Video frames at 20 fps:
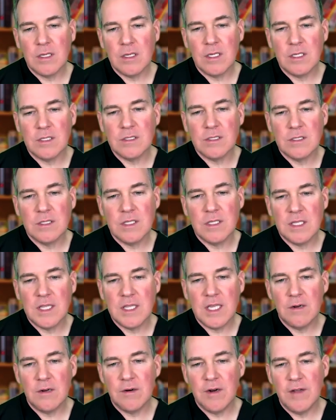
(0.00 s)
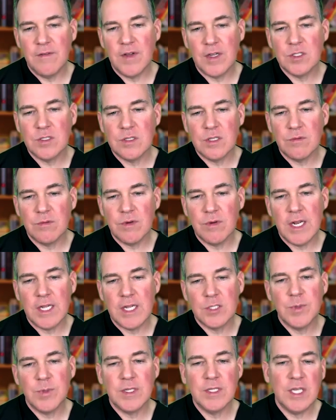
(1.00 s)
It's that they don't have ex- the right
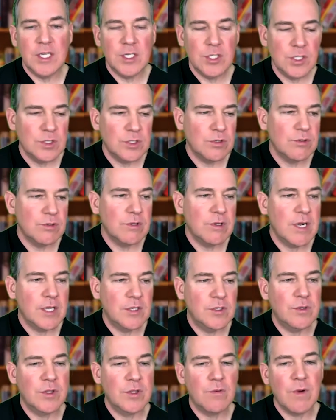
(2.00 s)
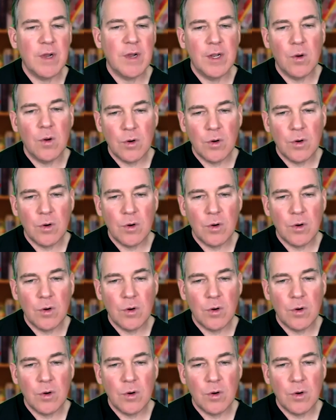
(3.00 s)
expectations or they're not doing the right